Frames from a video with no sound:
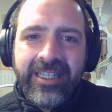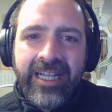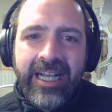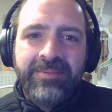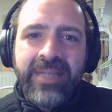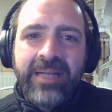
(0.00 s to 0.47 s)

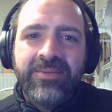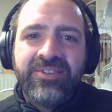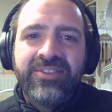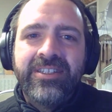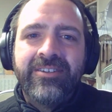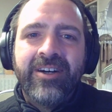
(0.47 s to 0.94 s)
I'm
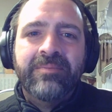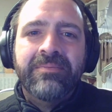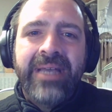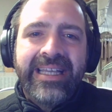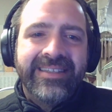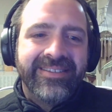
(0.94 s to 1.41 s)
still
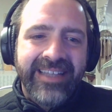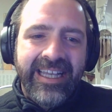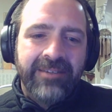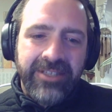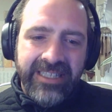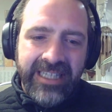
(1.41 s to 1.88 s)
amazed
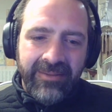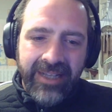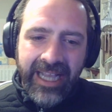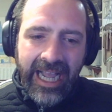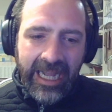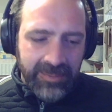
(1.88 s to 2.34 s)
every time it
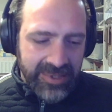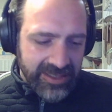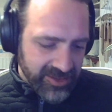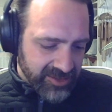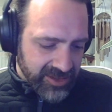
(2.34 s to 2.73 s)
happens.